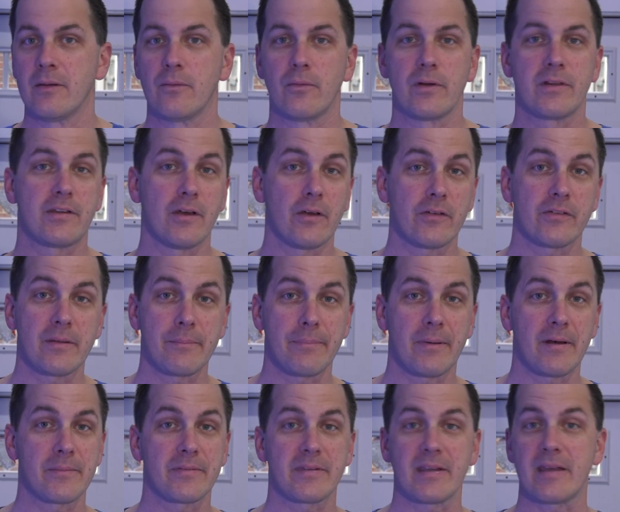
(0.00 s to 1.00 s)
With dosing
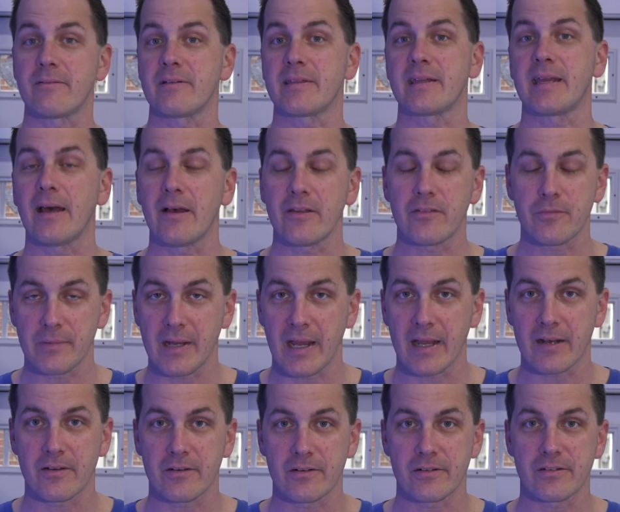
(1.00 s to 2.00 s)
pumps and with calcium
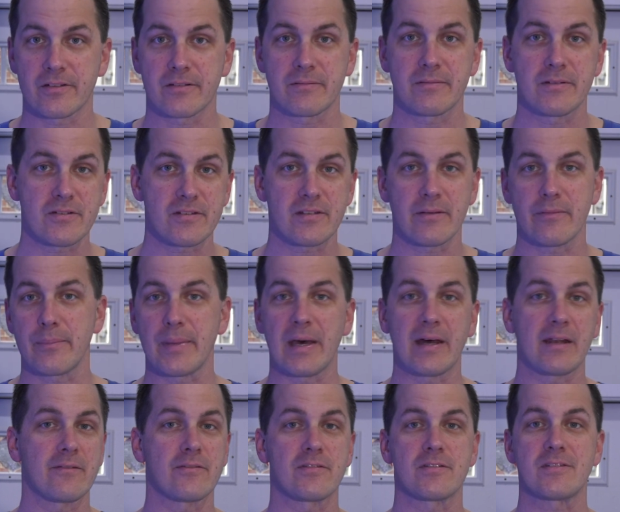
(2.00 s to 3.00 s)
reactors, there's some
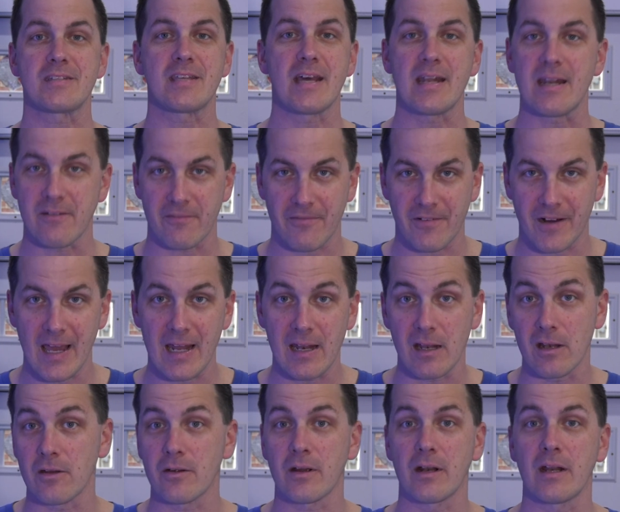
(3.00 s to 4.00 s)
amount of set it and forget
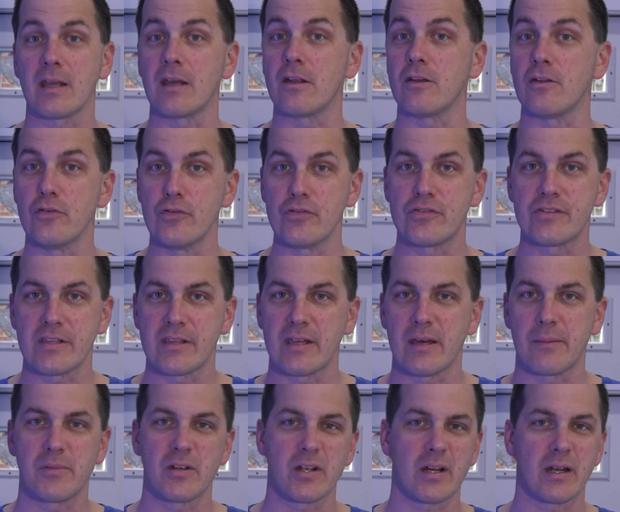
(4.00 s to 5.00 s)
it. You're gonna get used to
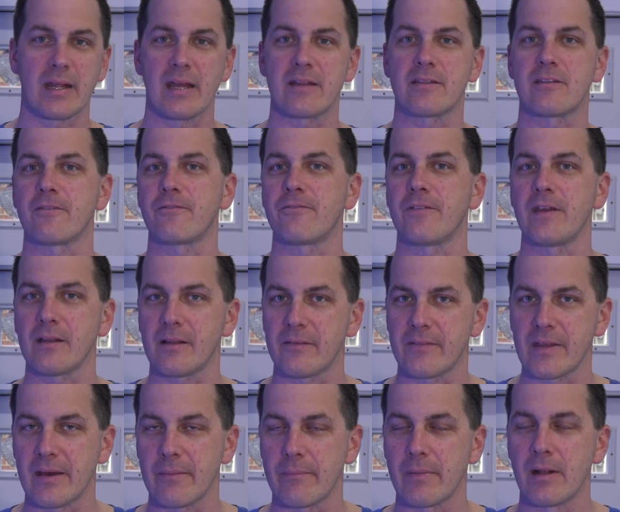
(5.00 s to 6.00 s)
them, you're gonna get the feel of
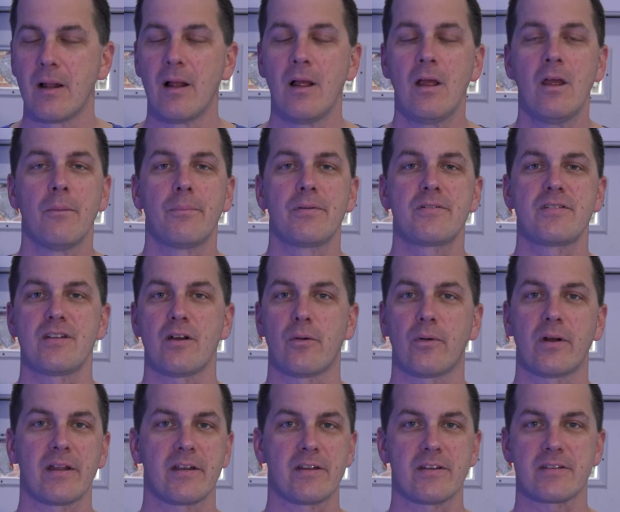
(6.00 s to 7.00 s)
them, but you don't
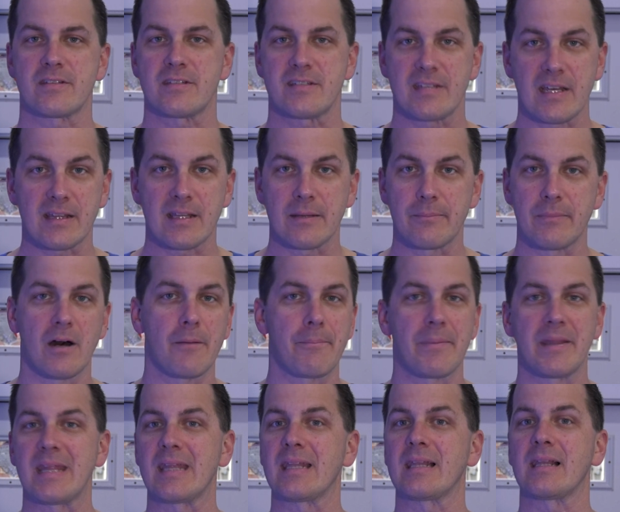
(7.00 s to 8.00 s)
wanna just set them up
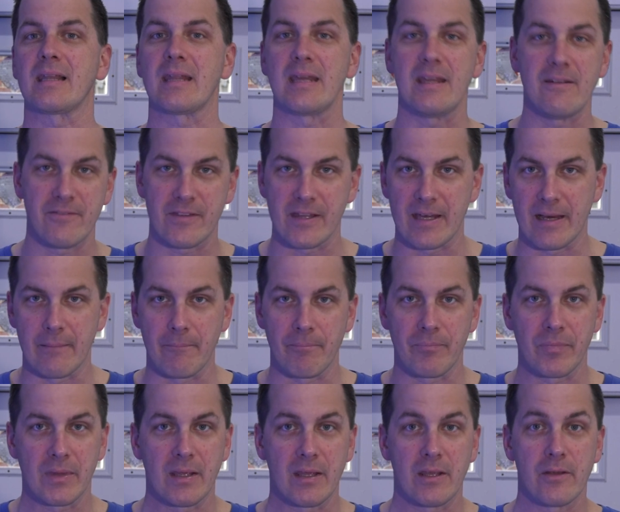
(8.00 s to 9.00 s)
and then leave them.
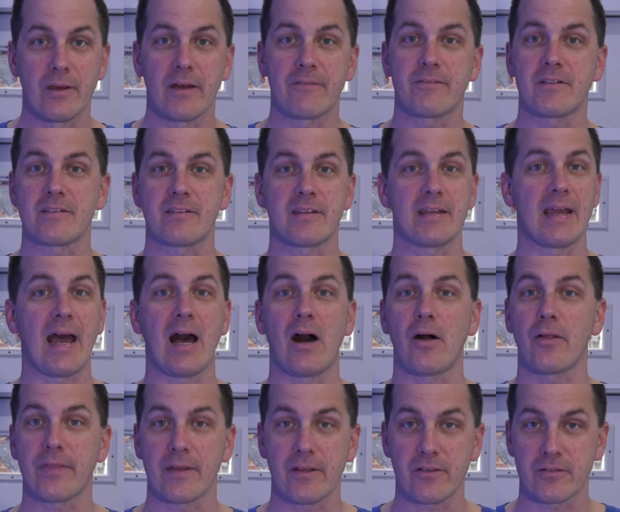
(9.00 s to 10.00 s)
You have to see
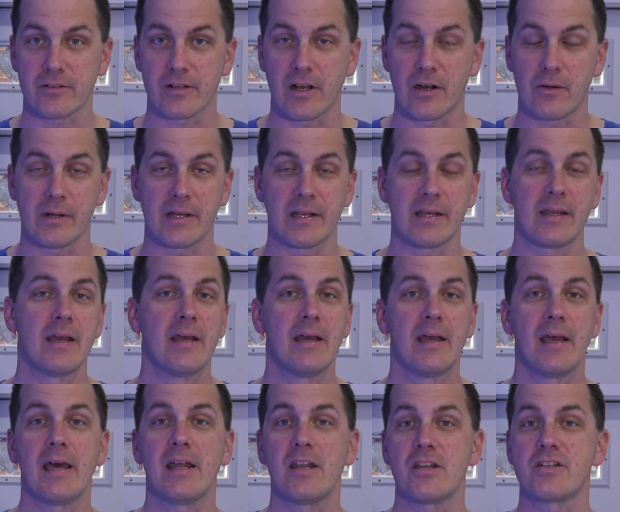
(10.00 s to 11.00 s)
how things are going
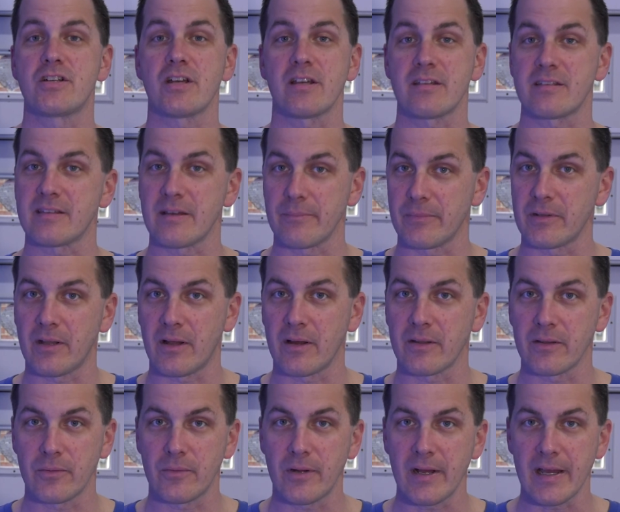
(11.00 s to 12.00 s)
and adjust them
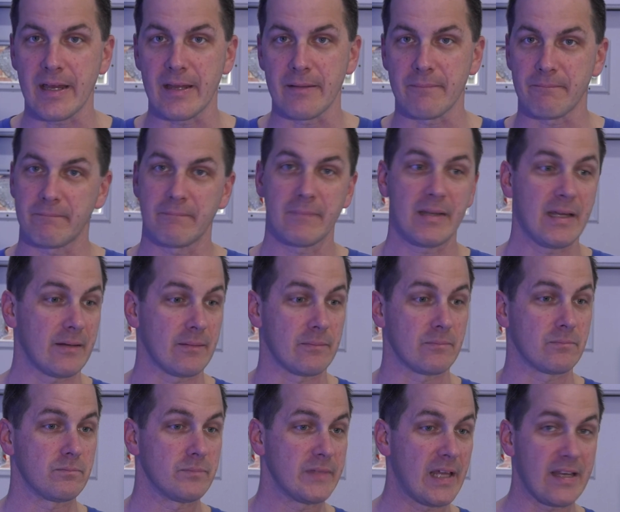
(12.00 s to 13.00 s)
along the way. Now,
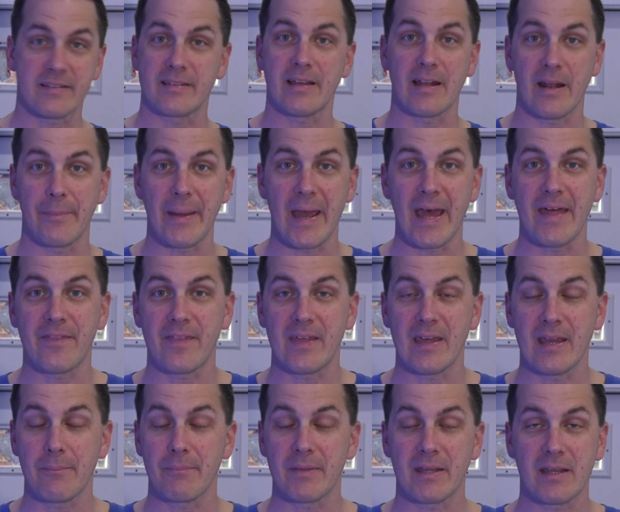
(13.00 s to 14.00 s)
that's not a bad
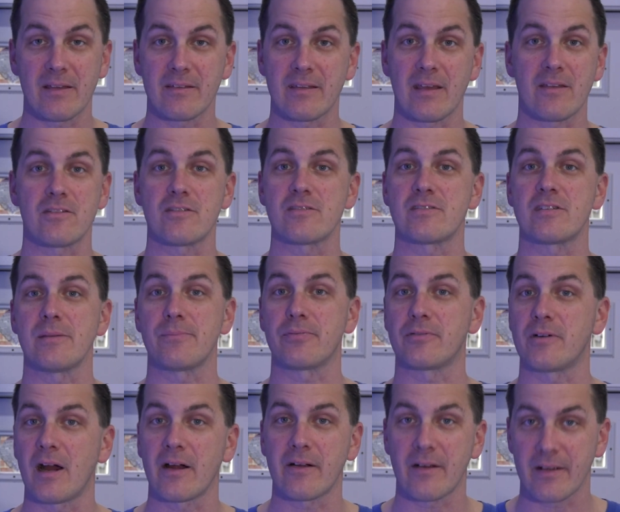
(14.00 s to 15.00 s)
thing because as you see
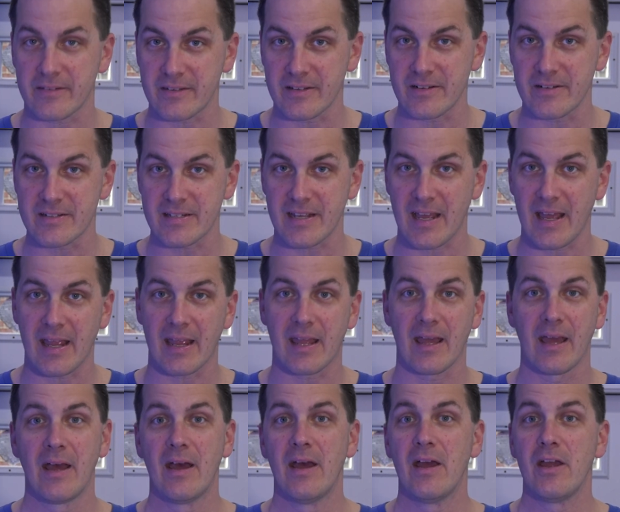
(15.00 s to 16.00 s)
progress in your tank,
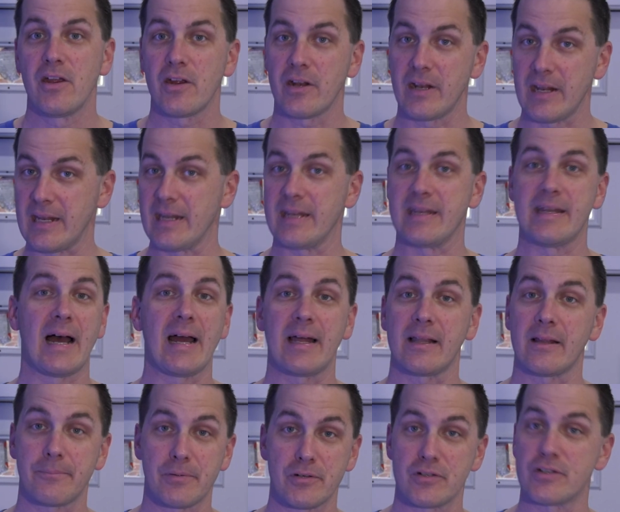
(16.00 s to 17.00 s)
you're gonna need to
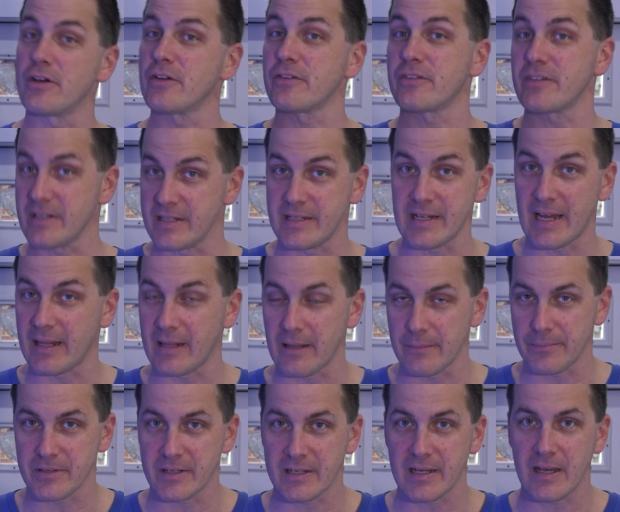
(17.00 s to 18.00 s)
dial up your dosing and dial
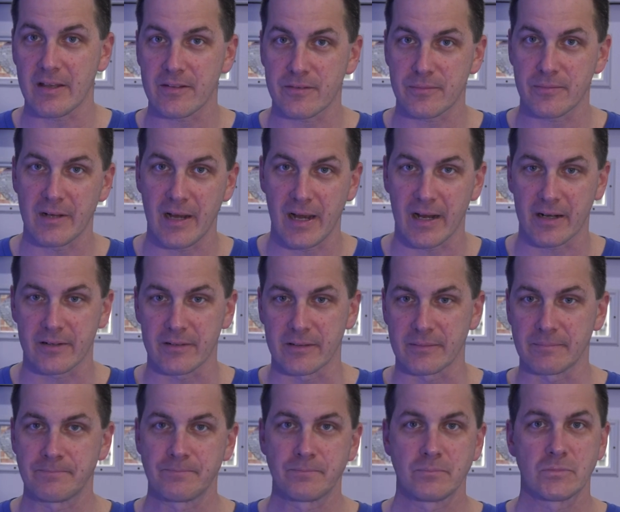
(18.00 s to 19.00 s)
up your calcium reactor.
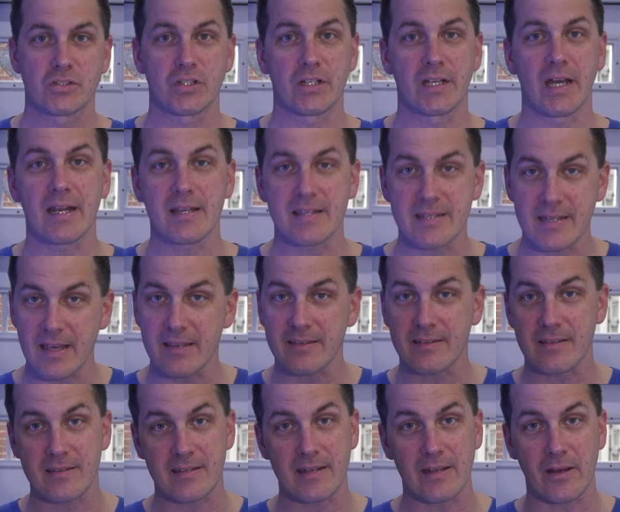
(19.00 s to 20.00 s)
So you gotta test
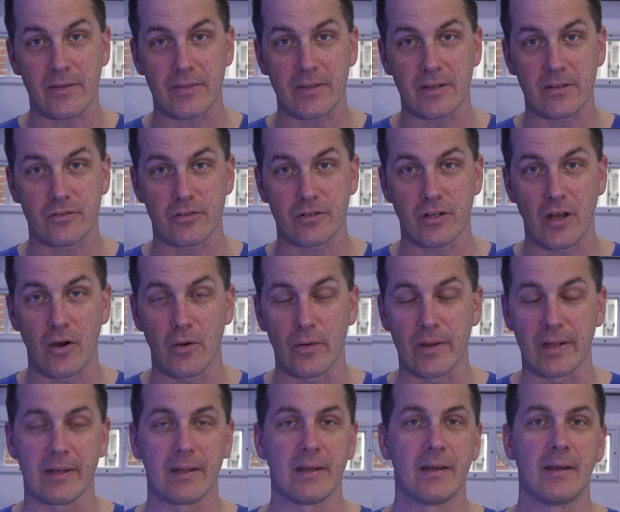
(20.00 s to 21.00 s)
and see how things are going.